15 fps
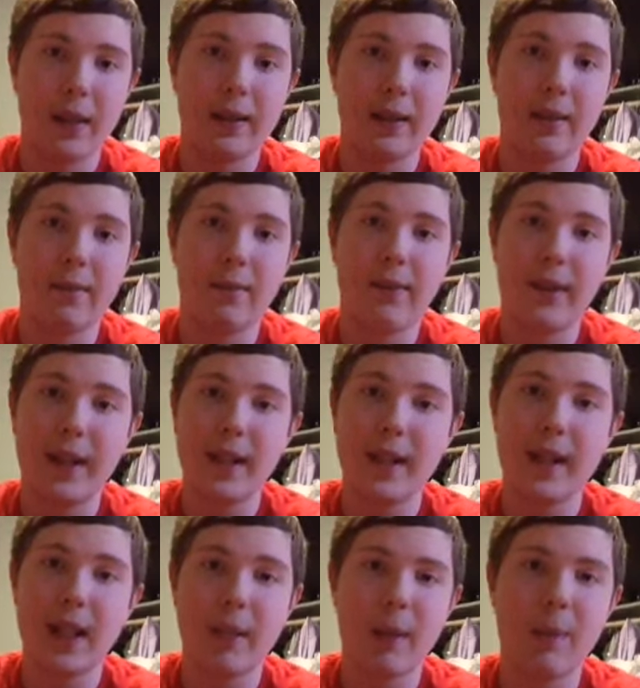the fight is
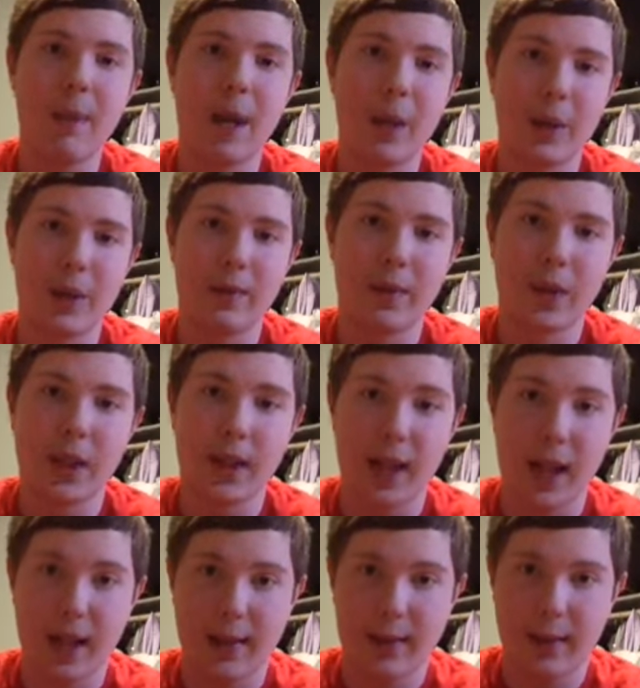going to be Bowser versus
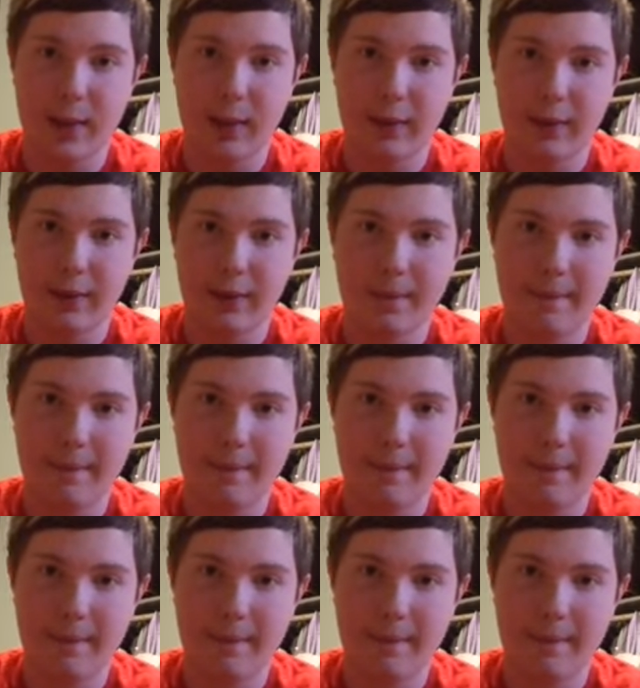Ganondorf.